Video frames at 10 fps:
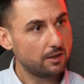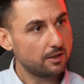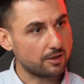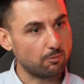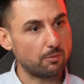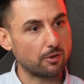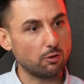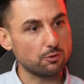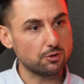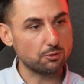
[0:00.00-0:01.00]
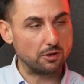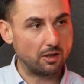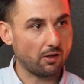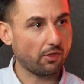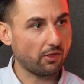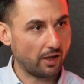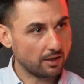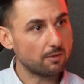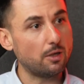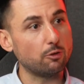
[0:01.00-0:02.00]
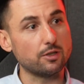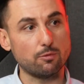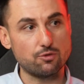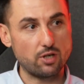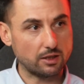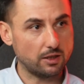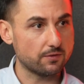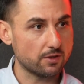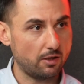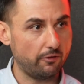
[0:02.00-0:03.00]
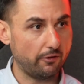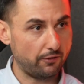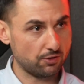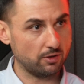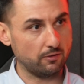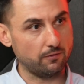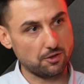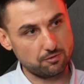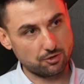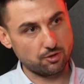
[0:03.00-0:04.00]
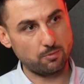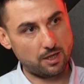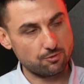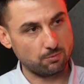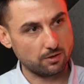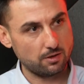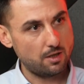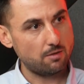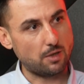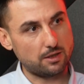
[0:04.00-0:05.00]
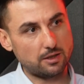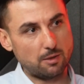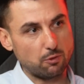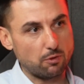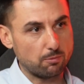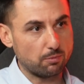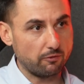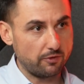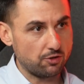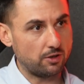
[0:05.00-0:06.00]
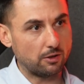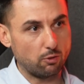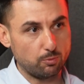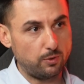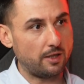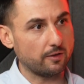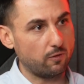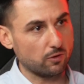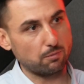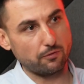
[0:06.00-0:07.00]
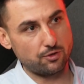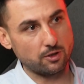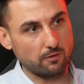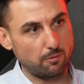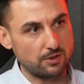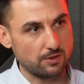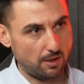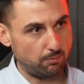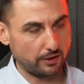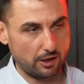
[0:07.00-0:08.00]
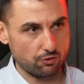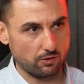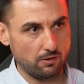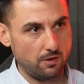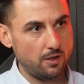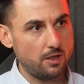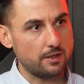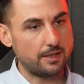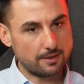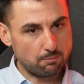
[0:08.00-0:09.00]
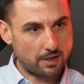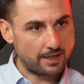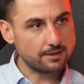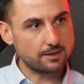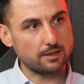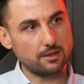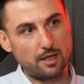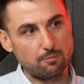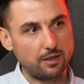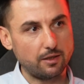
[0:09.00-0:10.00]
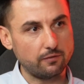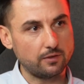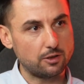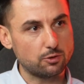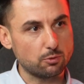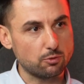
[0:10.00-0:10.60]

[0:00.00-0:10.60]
simply because you did not think about the objectives of efficient infrastructure management by the time you were provisioning or planning for the provisioning of a business application. That mindset, I believe, needs to